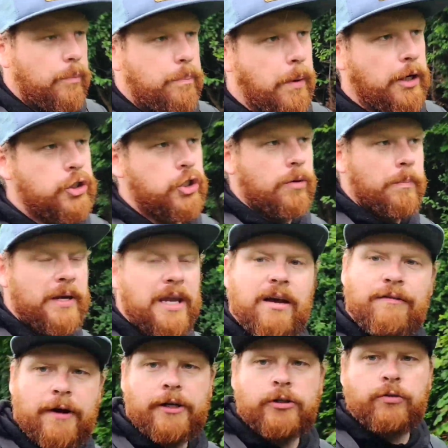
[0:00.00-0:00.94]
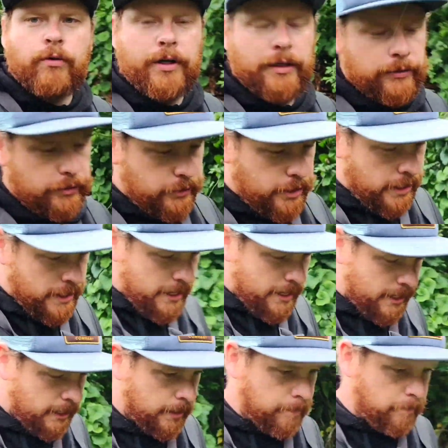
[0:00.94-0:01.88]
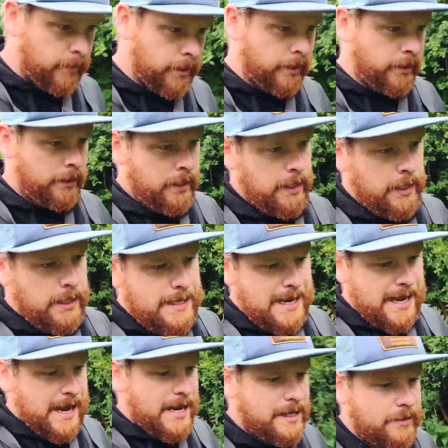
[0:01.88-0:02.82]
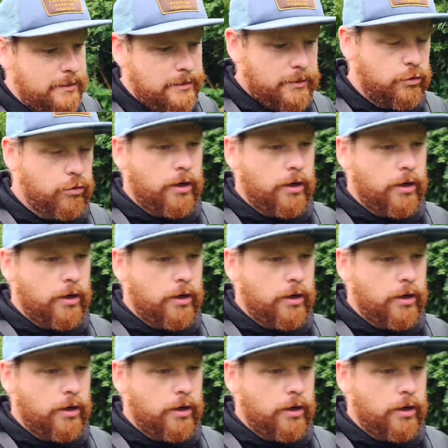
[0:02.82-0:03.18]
budget BFS reels, and